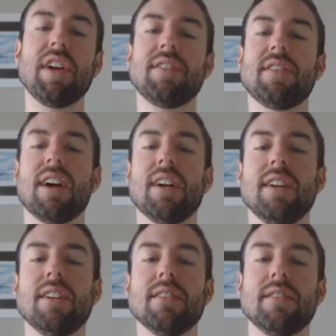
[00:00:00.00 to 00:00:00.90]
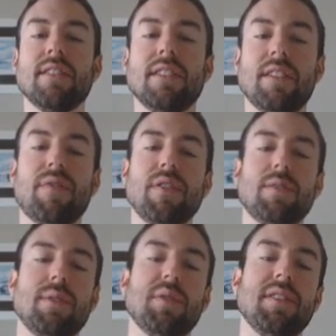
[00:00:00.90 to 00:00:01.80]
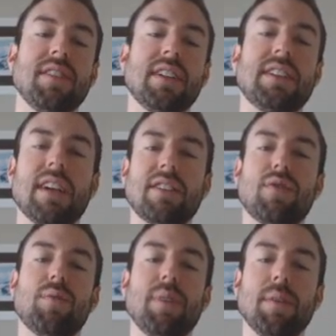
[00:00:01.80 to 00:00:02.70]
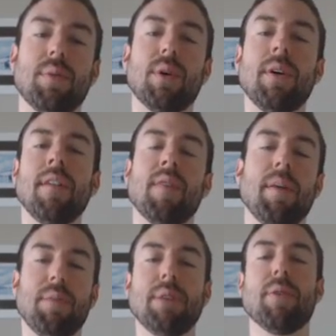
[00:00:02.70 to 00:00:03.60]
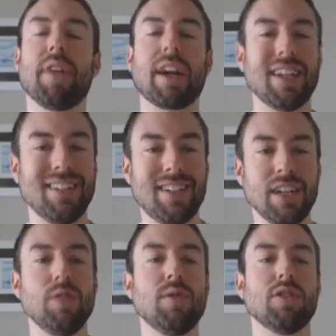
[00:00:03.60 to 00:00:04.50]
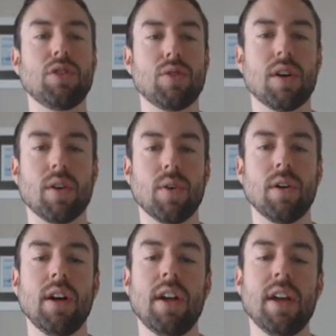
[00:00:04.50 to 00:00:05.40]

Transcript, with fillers: they said is the difference between successful people and people that continue to struggle